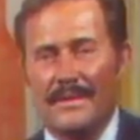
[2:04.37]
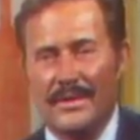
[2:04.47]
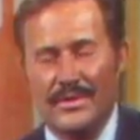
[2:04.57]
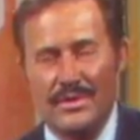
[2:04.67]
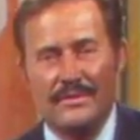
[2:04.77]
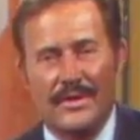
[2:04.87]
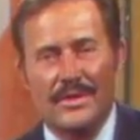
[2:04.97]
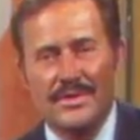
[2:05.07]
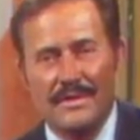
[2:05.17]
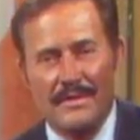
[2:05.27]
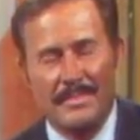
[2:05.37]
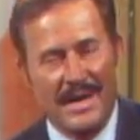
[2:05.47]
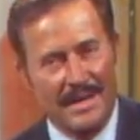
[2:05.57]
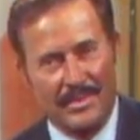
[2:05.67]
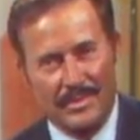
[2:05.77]
The new version of the
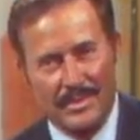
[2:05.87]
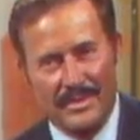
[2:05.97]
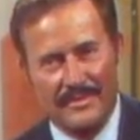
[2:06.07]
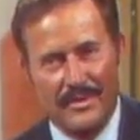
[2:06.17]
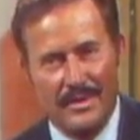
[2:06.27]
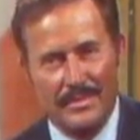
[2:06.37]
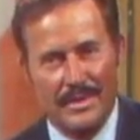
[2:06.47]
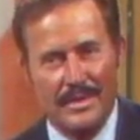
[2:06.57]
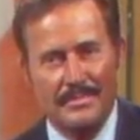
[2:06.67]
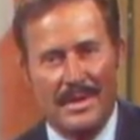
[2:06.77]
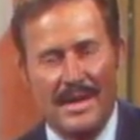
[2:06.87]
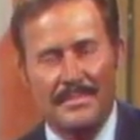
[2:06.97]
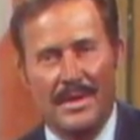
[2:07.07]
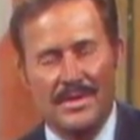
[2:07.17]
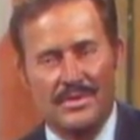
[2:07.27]
Bible, with a foreword
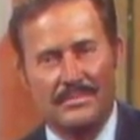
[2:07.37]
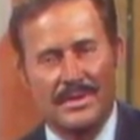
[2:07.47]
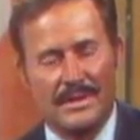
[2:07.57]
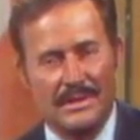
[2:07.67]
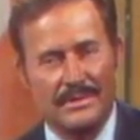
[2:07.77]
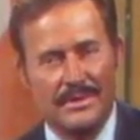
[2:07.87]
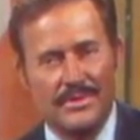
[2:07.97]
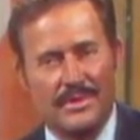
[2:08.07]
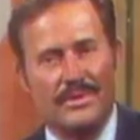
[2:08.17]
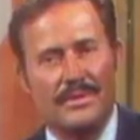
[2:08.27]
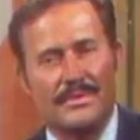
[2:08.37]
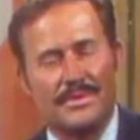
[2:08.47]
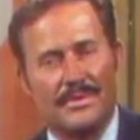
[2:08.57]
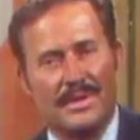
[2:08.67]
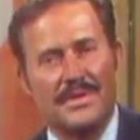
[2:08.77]
by Marshall McLuhan Jr.,
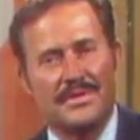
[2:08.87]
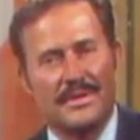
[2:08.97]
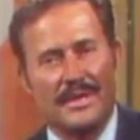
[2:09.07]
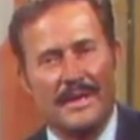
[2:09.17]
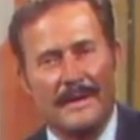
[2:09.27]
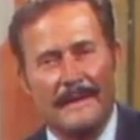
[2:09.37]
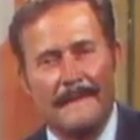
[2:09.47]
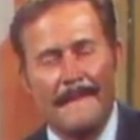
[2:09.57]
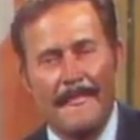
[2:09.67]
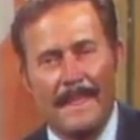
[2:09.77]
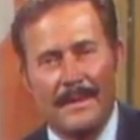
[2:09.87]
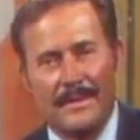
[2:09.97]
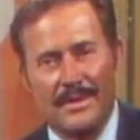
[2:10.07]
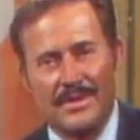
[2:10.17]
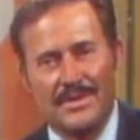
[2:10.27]
was released today.
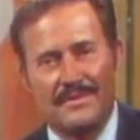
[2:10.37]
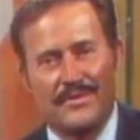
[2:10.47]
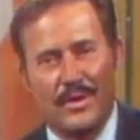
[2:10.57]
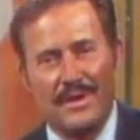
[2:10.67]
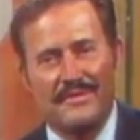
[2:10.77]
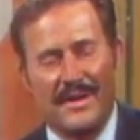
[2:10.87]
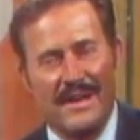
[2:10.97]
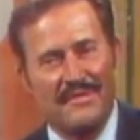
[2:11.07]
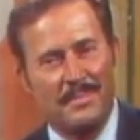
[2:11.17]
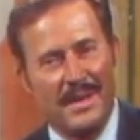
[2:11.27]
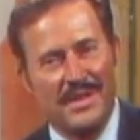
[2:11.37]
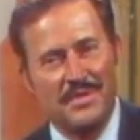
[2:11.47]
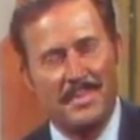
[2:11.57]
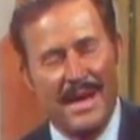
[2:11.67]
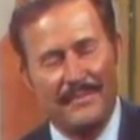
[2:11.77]
This 45
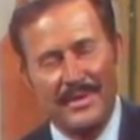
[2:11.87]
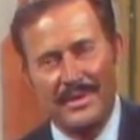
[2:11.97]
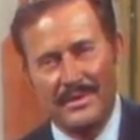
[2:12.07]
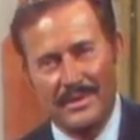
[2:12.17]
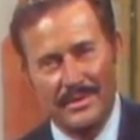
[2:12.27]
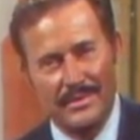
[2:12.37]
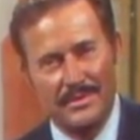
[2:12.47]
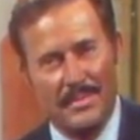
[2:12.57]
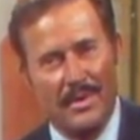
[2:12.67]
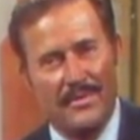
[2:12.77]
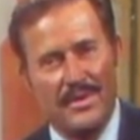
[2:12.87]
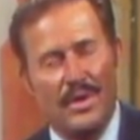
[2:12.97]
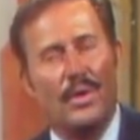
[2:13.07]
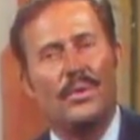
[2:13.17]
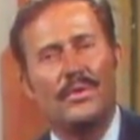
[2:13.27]
page pamphlet includes both
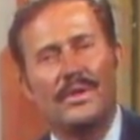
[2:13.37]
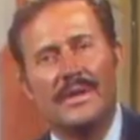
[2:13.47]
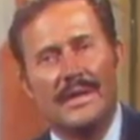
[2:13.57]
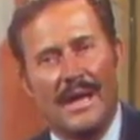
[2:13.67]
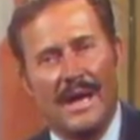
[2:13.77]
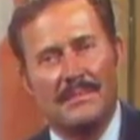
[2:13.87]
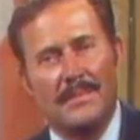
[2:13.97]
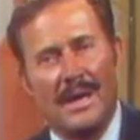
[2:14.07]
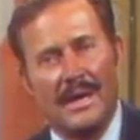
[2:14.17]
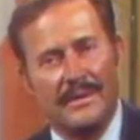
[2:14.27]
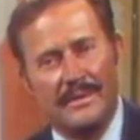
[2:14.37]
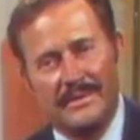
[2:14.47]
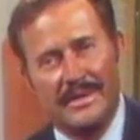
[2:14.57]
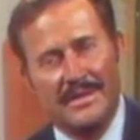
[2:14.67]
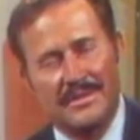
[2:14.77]
the Old and Mod
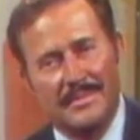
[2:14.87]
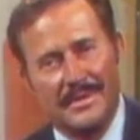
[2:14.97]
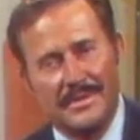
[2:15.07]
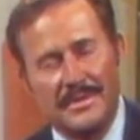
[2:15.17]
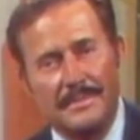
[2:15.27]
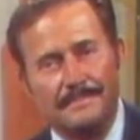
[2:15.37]
Testaments.